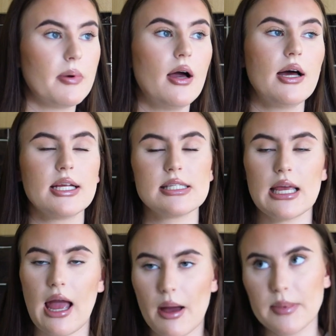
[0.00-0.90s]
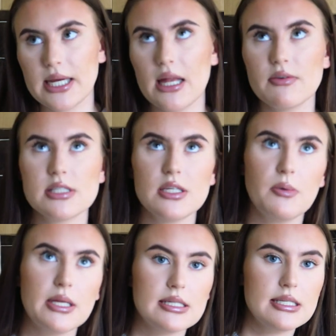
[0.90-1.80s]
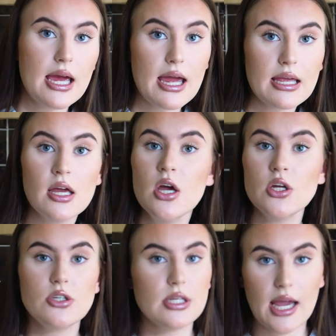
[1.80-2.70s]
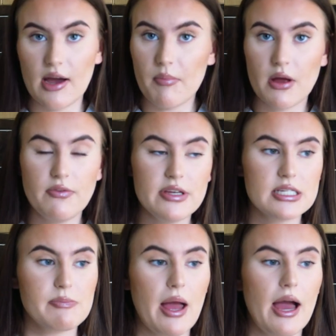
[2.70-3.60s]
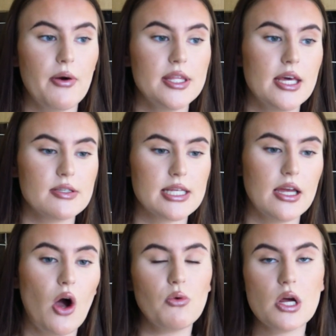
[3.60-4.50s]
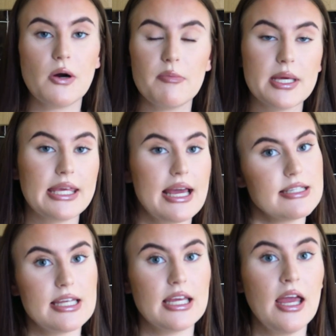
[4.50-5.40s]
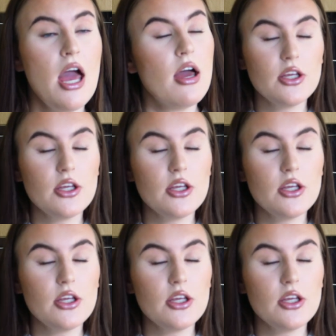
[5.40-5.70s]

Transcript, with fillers: blah, blah, and I say, how many calories are you eating a day? Do you have MyFitnessPal? And they'll say, oh no, I've been guessing.